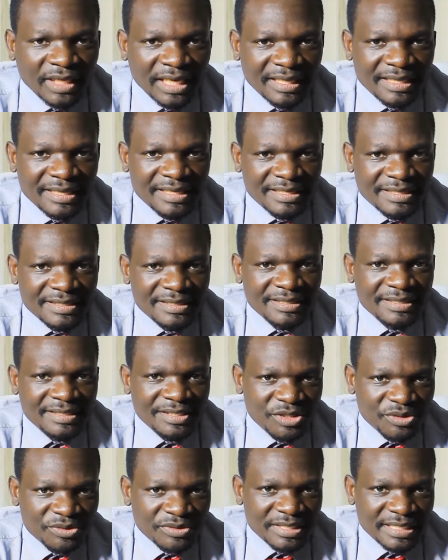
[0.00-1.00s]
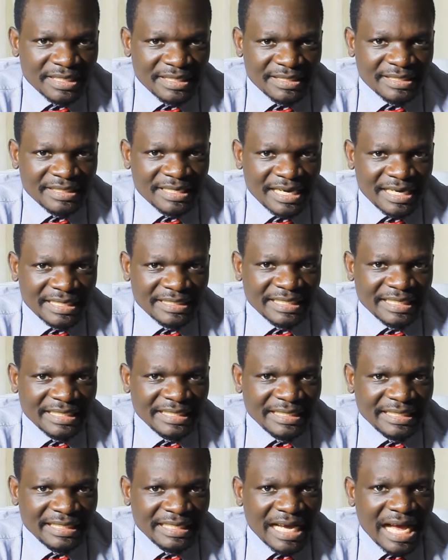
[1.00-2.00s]
these juices
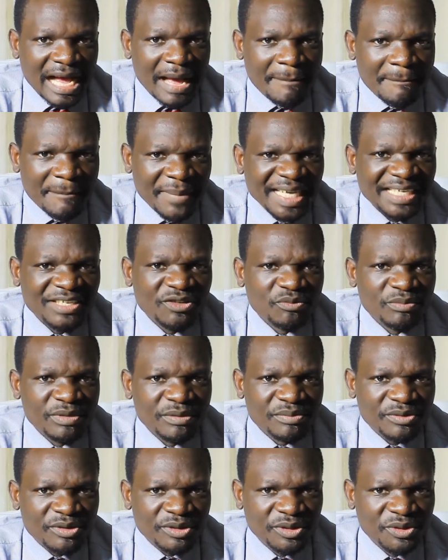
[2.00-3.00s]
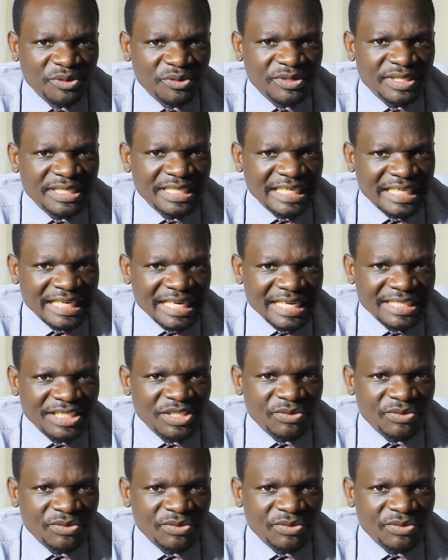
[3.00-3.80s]
actually are made to be produced in large